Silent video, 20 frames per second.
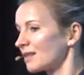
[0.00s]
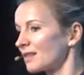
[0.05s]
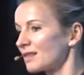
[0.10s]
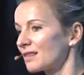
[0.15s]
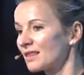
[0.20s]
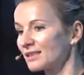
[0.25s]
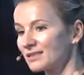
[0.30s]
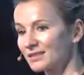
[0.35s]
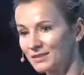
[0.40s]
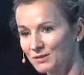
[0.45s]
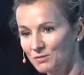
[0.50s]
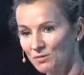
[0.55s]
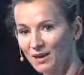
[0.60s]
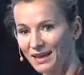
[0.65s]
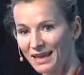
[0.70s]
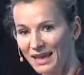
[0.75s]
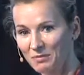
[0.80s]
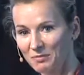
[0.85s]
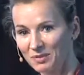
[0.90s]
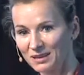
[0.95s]
this is what
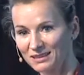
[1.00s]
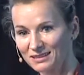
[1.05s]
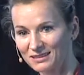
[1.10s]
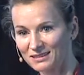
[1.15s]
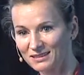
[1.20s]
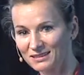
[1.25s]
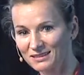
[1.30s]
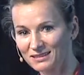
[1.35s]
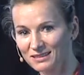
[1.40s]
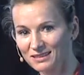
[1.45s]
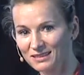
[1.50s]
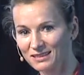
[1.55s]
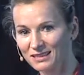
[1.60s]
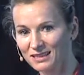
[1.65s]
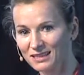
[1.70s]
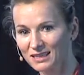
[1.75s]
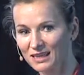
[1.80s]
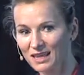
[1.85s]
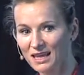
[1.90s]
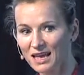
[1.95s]
happens.
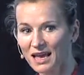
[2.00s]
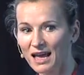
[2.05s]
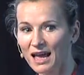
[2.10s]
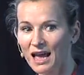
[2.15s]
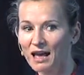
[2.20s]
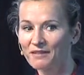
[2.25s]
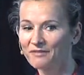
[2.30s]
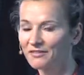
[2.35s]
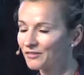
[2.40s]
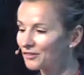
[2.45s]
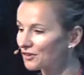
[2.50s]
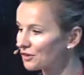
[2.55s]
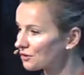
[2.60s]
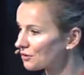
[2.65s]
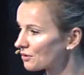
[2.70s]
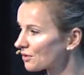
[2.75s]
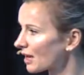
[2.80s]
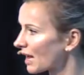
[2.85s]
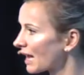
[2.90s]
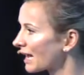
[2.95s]
Half of
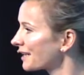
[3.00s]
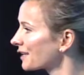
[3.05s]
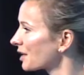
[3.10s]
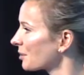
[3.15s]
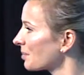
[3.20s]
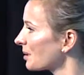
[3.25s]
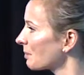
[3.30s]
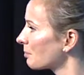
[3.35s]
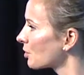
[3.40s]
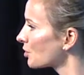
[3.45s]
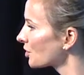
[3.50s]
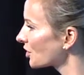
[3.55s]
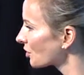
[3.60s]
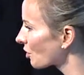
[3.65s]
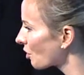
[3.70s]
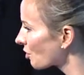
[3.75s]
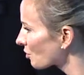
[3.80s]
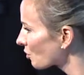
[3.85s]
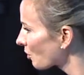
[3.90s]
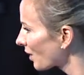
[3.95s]
you are going to be putting
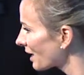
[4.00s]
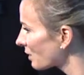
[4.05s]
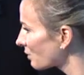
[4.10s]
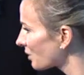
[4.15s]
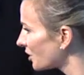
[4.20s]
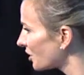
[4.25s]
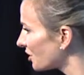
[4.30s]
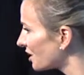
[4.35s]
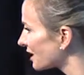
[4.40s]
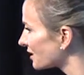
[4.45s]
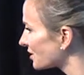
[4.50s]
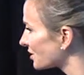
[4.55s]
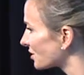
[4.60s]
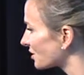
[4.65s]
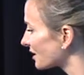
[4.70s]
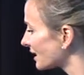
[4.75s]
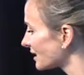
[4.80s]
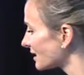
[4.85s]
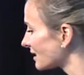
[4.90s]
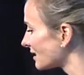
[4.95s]
on weight when you get
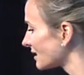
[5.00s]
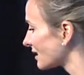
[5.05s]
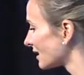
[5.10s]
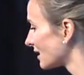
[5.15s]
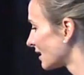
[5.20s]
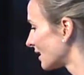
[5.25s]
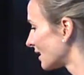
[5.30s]
stressed.